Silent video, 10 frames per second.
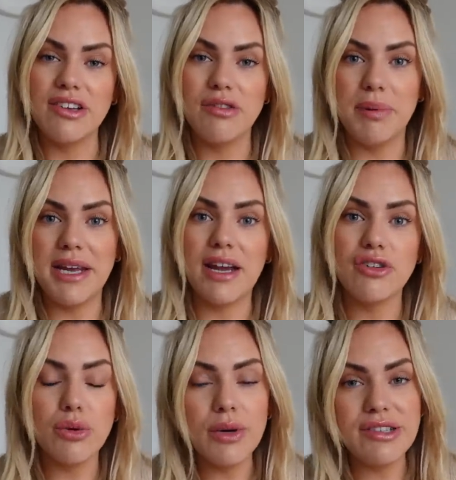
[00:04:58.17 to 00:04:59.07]
to be
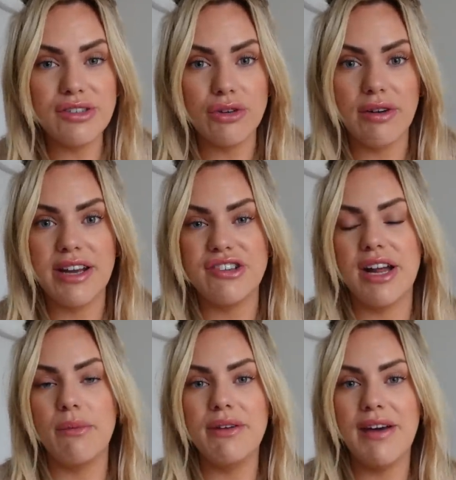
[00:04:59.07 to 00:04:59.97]
toy storage.
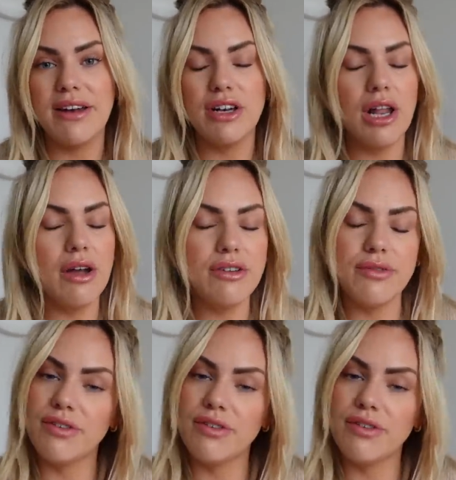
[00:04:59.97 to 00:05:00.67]
Now, we've had loads of